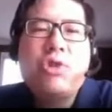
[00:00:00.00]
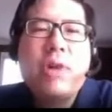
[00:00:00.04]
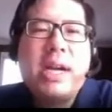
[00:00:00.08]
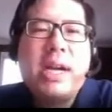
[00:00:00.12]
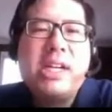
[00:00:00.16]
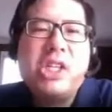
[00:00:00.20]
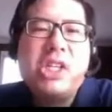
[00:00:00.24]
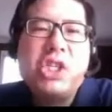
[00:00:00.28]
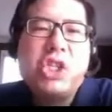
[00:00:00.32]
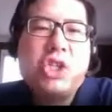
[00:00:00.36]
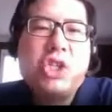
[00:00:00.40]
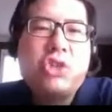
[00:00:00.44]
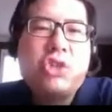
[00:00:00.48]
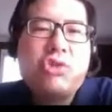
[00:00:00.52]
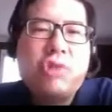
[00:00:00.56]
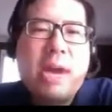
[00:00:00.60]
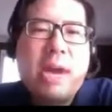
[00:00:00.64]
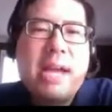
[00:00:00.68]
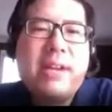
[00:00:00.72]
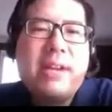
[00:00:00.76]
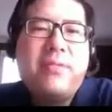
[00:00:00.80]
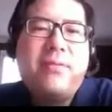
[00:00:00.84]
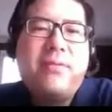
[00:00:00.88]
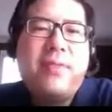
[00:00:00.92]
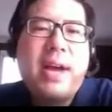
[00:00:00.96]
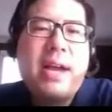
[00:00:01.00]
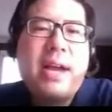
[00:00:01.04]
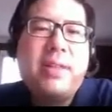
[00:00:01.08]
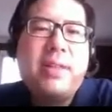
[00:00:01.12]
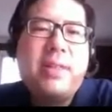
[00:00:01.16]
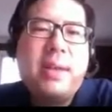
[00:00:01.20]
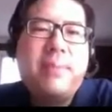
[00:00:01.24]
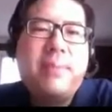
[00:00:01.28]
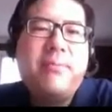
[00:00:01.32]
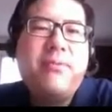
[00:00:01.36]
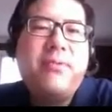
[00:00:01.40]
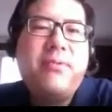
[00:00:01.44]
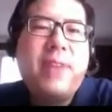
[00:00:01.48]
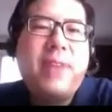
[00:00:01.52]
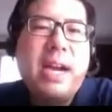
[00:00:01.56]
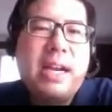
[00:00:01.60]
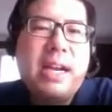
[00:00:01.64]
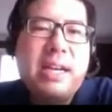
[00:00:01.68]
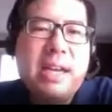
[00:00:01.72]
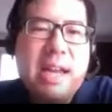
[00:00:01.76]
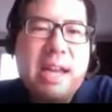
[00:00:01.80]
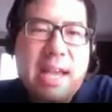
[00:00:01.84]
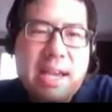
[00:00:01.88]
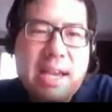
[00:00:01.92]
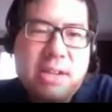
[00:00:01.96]
that I was trying to
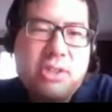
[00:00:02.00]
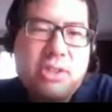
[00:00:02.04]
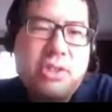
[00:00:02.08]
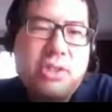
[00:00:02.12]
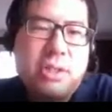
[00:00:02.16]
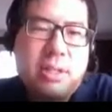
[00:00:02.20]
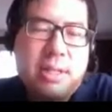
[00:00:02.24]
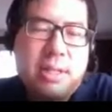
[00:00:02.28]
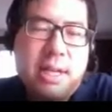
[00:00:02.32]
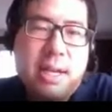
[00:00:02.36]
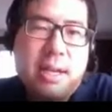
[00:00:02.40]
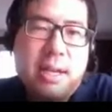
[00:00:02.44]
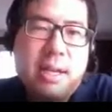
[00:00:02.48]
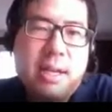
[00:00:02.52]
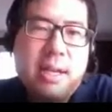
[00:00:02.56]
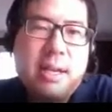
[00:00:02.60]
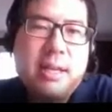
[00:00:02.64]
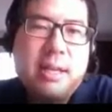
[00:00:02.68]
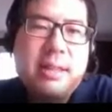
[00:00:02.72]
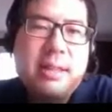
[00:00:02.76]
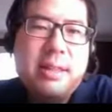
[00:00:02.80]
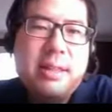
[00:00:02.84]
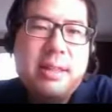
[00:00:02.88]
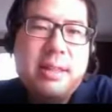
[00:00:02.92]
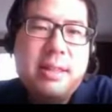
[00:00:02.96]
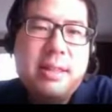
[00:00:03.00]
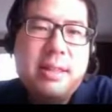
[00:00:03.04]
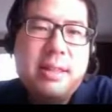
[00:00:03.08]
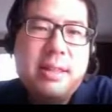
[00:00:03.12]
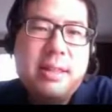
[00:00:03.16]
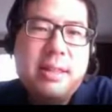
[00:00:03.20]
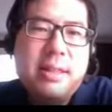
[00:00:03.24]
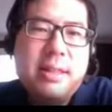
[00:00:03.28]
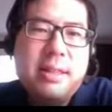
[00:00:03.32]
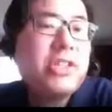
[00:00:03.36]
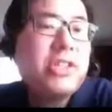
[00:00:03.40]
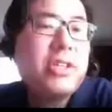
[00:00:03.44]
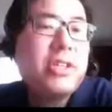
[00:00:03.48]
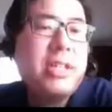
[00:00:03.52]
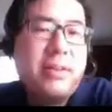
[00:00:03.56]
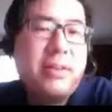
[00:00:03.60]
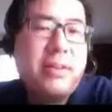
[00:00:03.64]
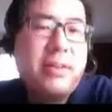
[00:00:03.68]
stratify them financially.